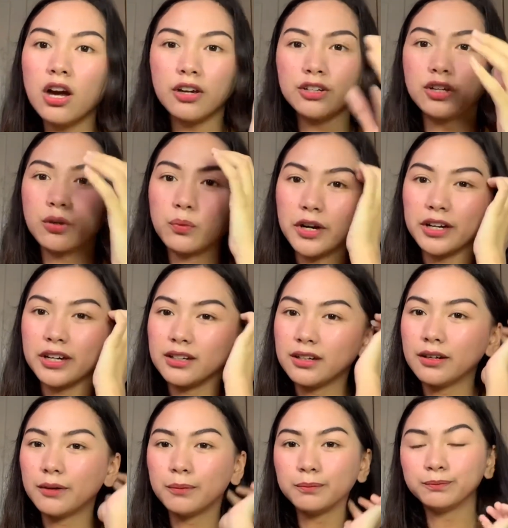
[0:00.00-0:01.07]
you can work in
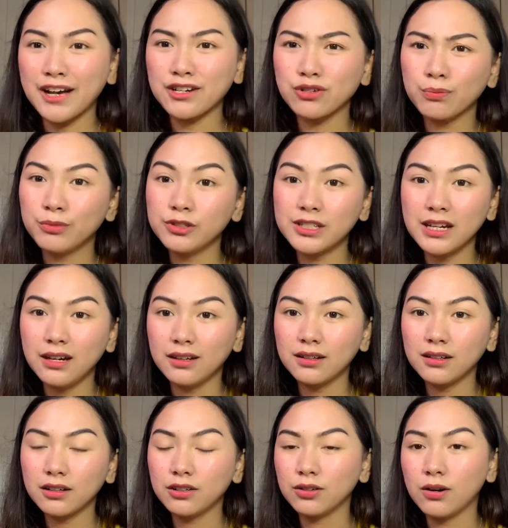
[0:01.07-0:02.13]
a fashion boutique,
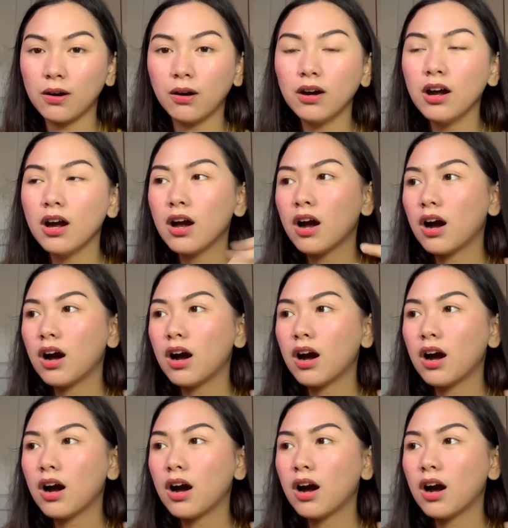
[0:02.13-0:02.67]
you know,